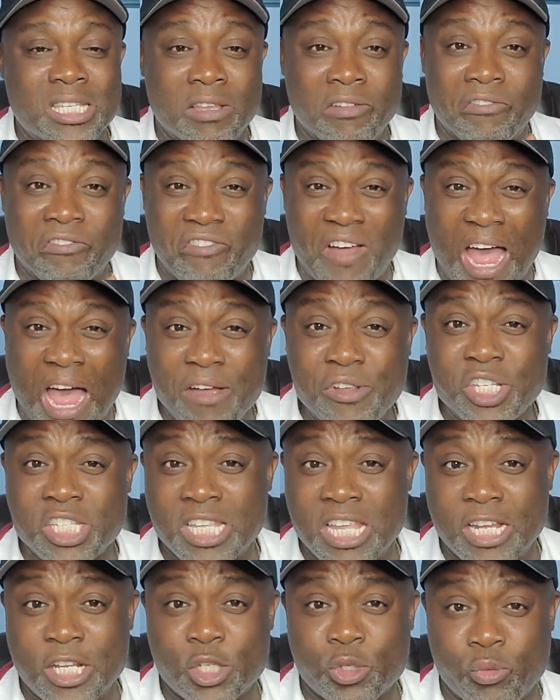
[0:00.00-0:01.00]

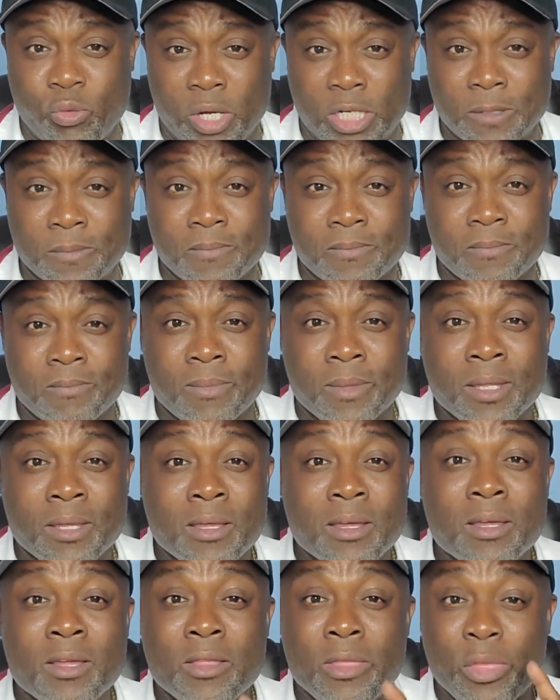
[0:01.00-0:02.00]

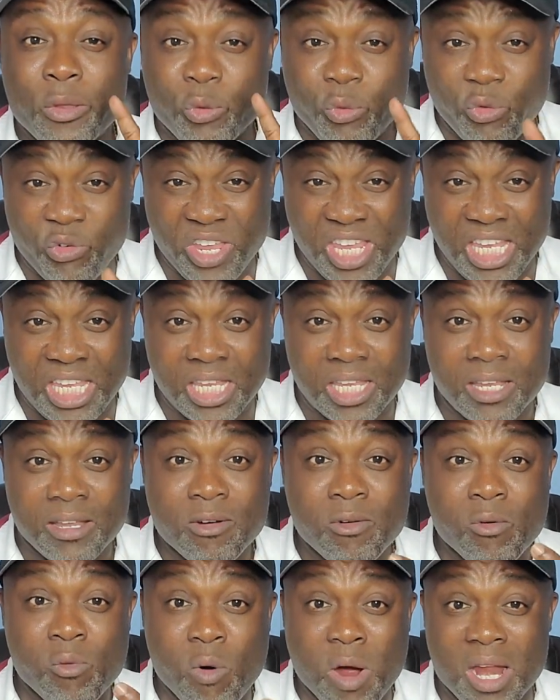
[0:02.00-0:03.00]

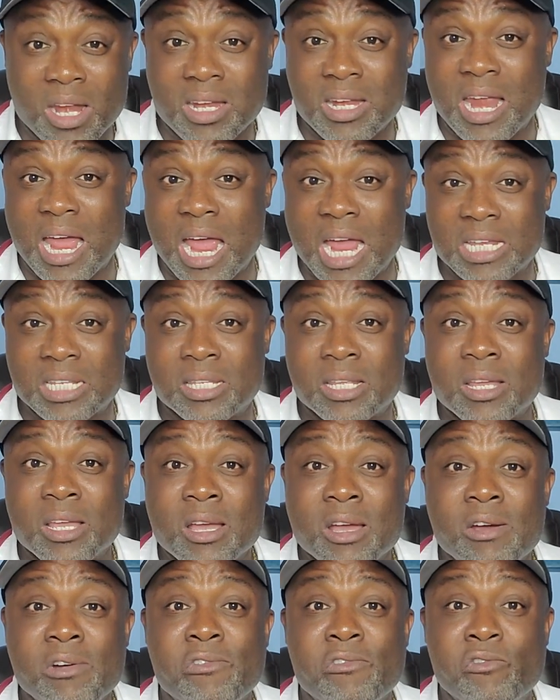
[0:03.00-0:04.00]

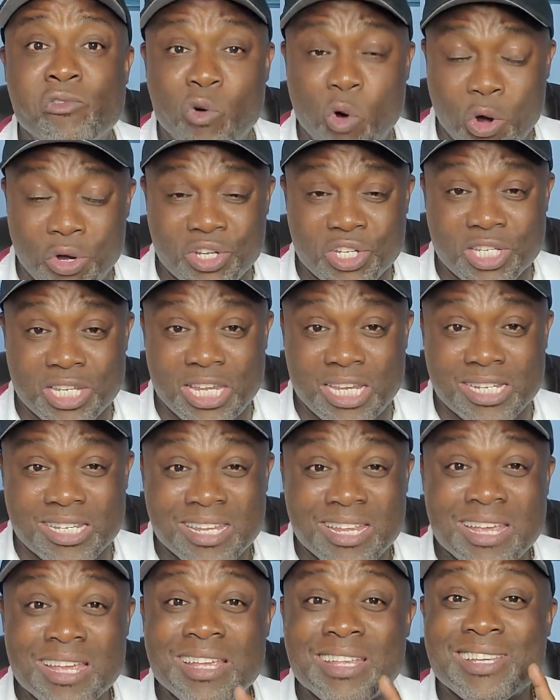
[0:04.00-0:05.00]

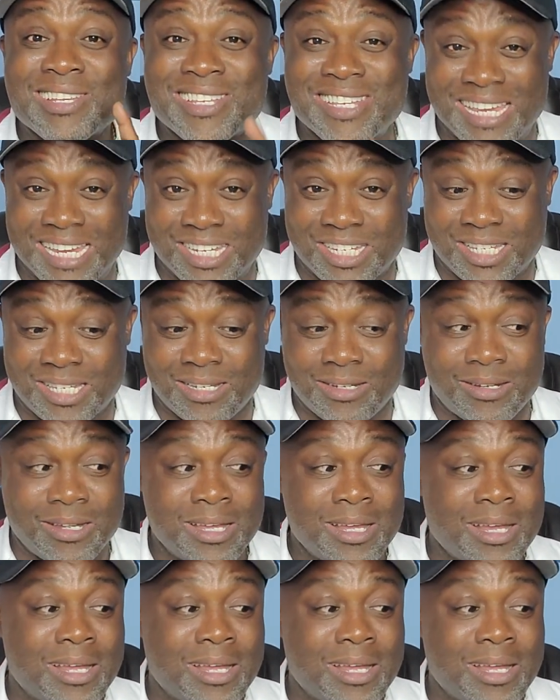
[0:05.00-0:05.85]
561-319-4660.